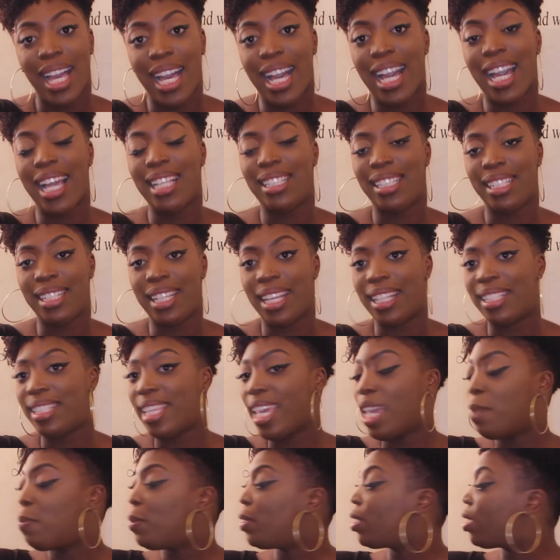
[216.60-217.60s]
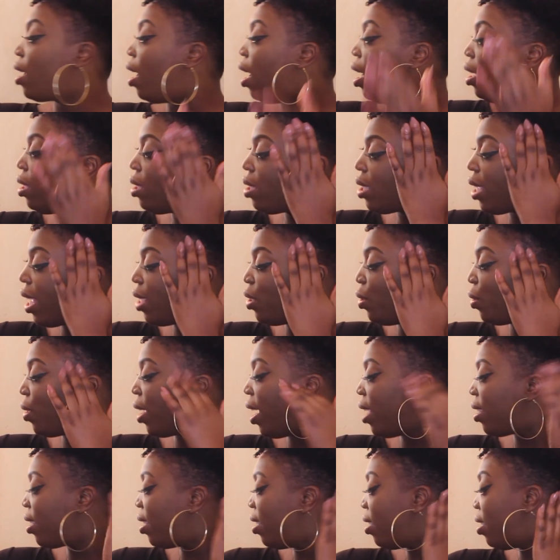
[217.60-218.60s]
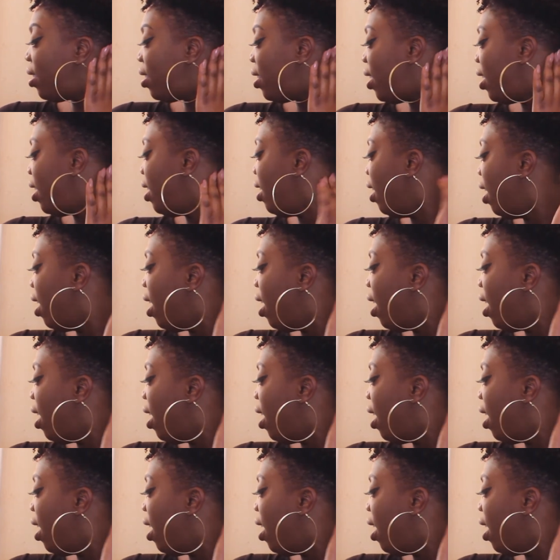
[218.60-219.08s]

I did a tapered cut, as you guys can see.